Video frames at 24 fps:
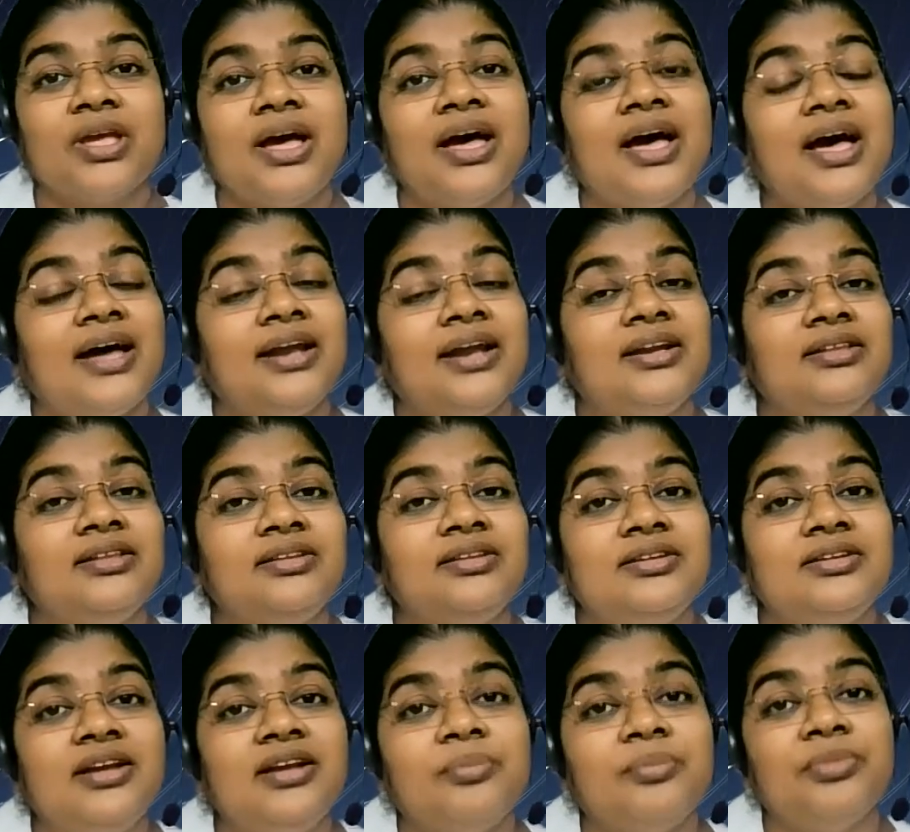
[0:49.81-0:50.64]

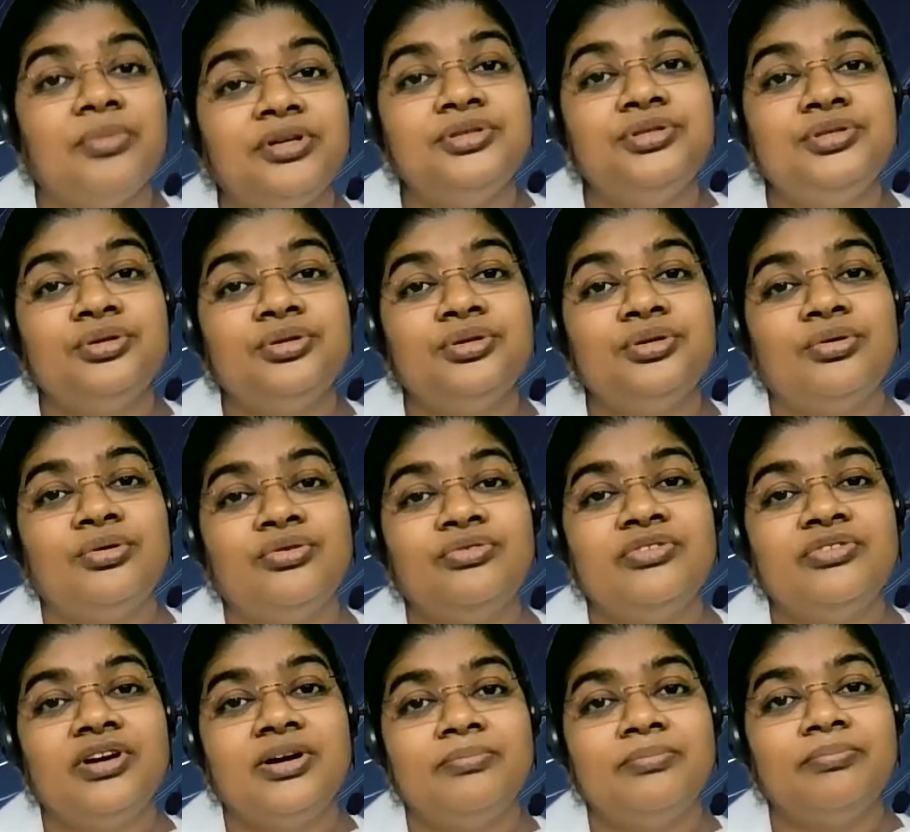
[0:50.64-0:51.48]
another dimension
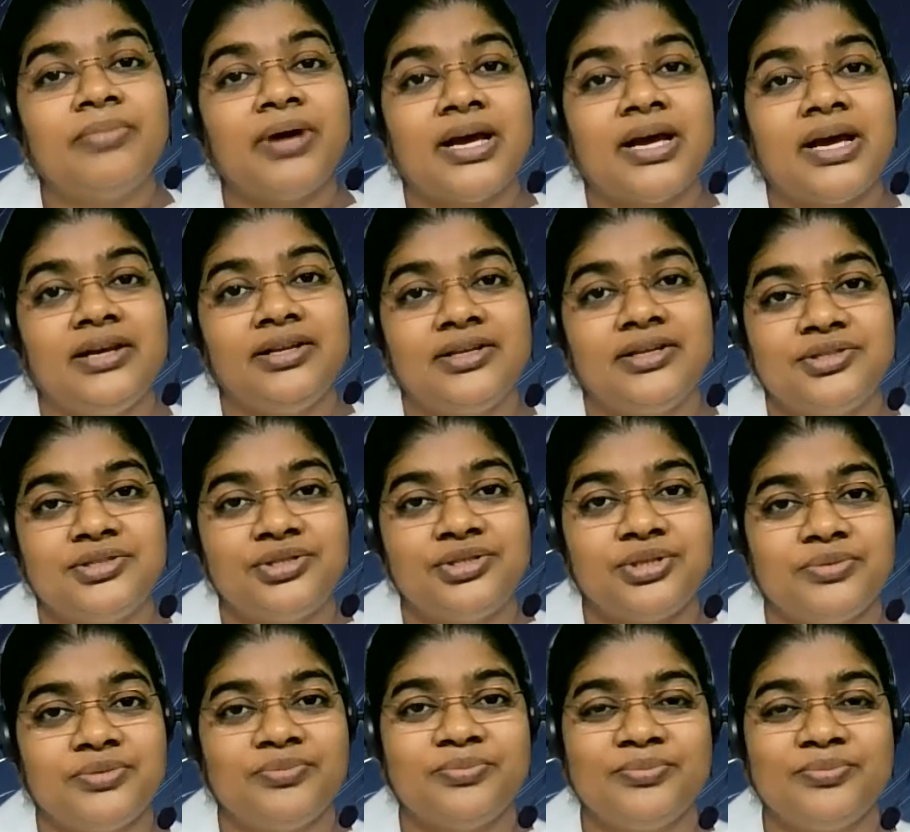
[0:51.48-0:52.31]
of
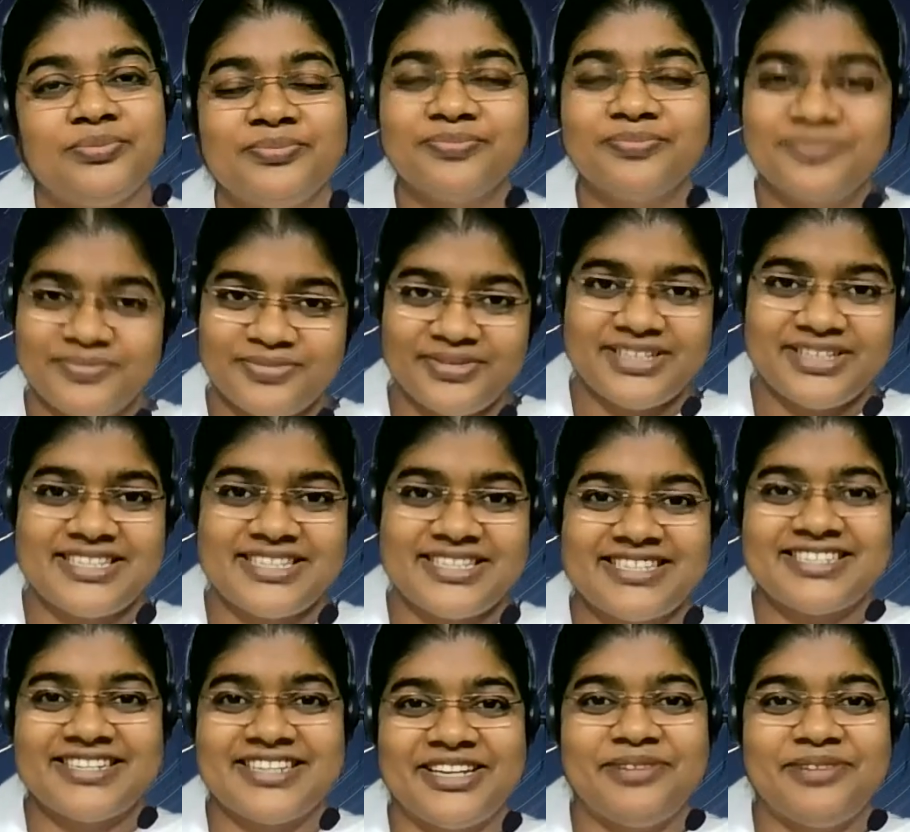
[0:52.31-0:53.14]
companionship
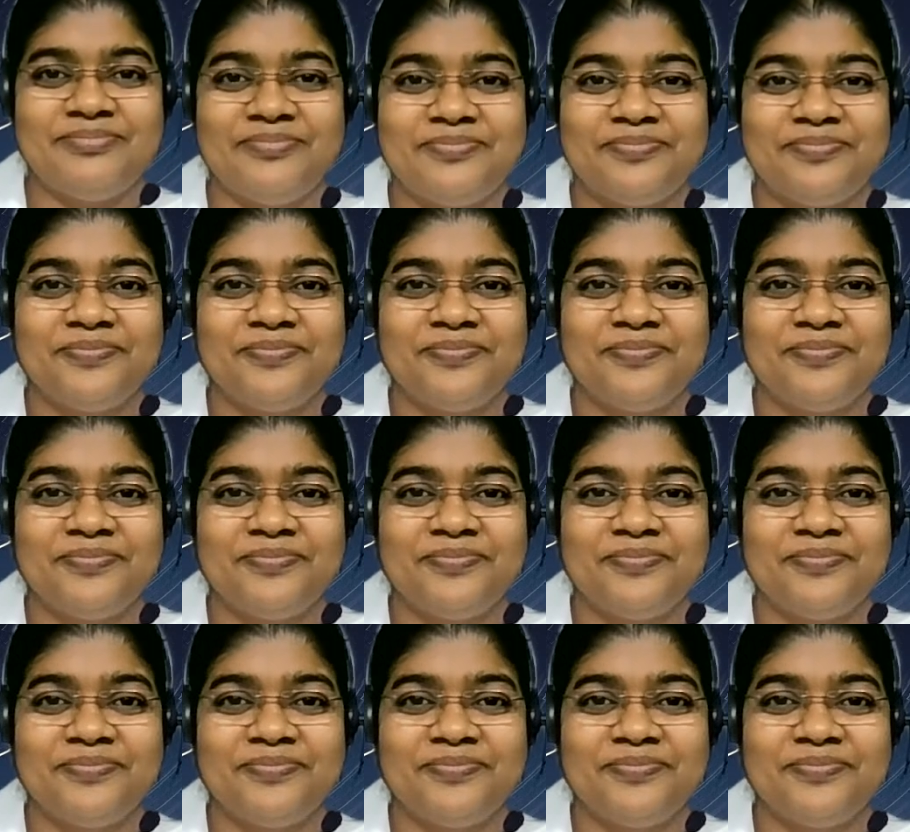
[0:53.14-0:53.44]
this time.